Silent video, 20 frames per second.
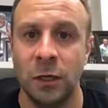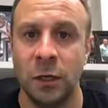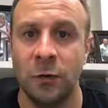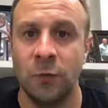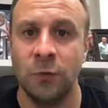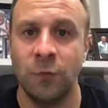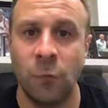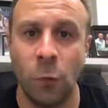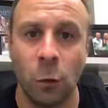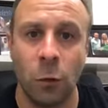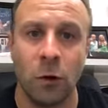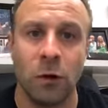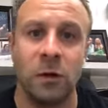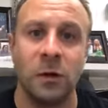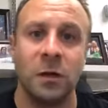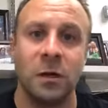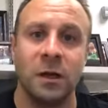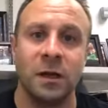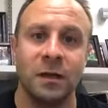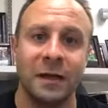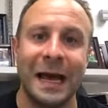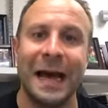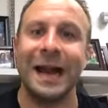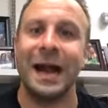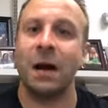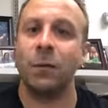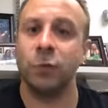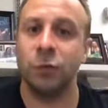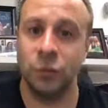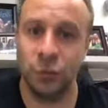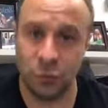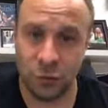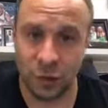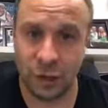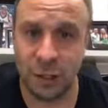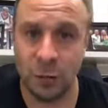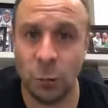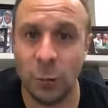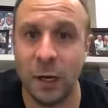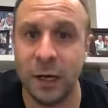for that
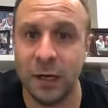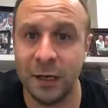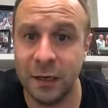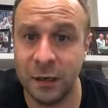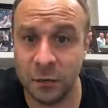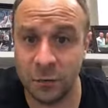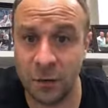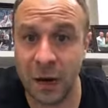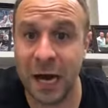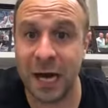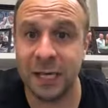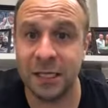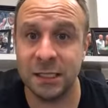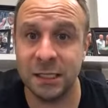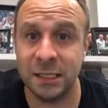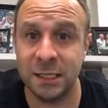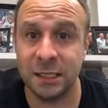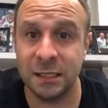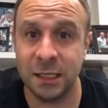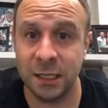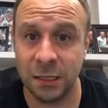opportunity when it arises